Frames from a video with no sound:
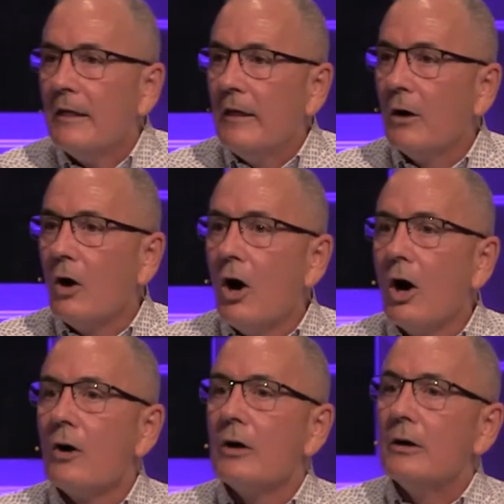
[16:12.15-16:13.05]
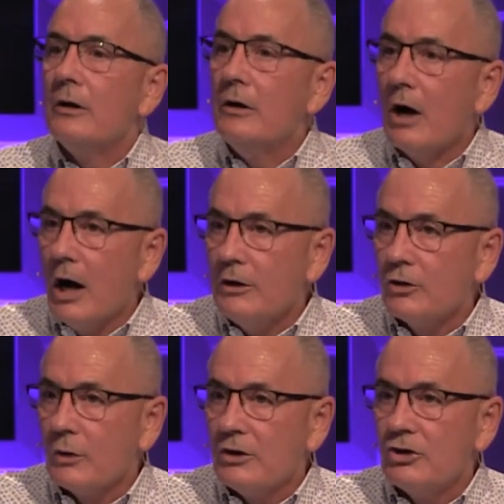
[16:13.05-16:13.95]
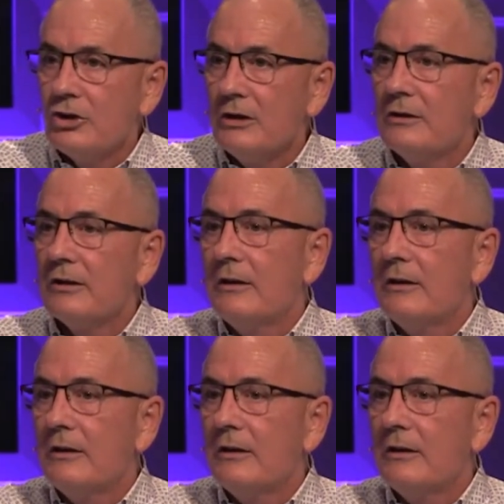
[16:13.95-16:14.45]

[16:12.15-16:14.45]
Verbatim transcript: there are non Christians,